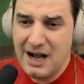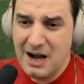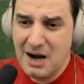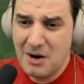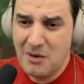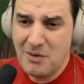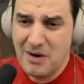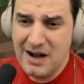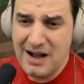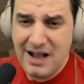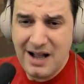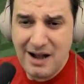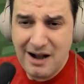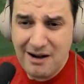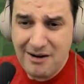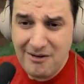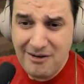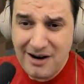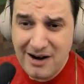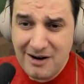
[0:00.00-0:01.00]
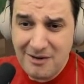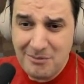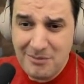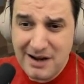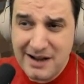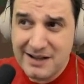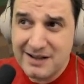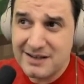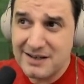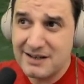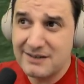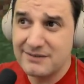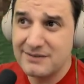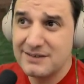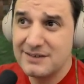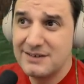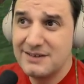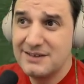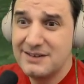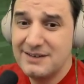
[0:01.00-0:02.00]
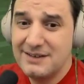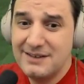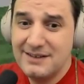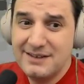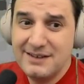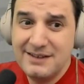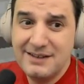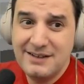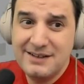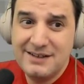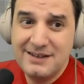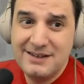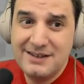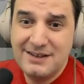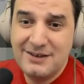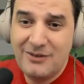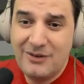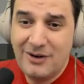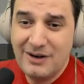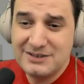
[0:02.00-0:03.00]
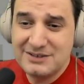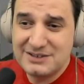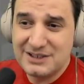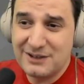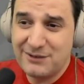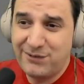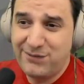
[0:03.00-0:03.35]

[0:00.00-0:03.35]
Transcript: oh, wow, wow, Minecraft. What the